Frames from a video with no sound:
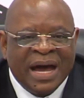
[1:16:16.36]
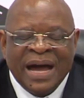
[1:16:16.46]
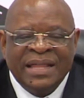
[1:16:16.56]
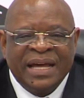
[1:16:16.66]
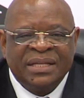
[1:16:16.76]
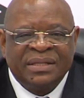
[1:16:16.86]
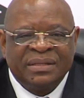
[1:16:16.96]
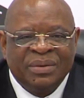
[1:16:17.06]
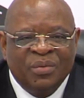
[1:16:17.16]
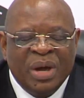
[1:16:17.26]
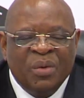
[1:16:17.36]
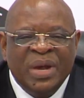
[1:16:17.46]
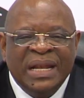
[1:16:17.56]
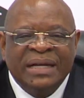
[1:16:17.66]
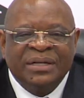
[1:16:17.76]
Others were
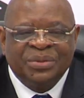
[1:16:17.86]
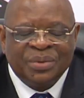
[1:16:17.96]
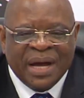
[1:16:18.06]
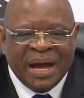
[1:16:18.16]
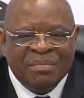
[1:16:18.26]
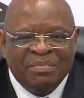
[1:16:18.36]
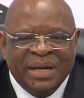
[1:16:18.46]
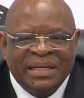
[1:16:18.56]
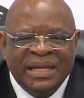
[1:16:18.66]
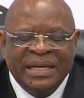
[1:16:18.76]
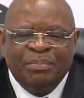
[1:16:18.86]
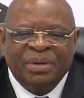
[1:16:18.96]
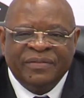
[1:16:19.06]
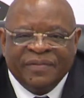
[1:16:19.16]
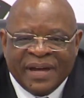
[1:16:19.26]
willing to come, but they
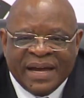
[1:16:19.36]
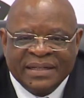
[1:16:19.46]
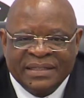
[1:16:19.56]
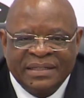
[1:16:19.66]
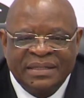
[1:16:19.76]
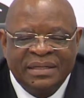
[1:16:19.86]
preferred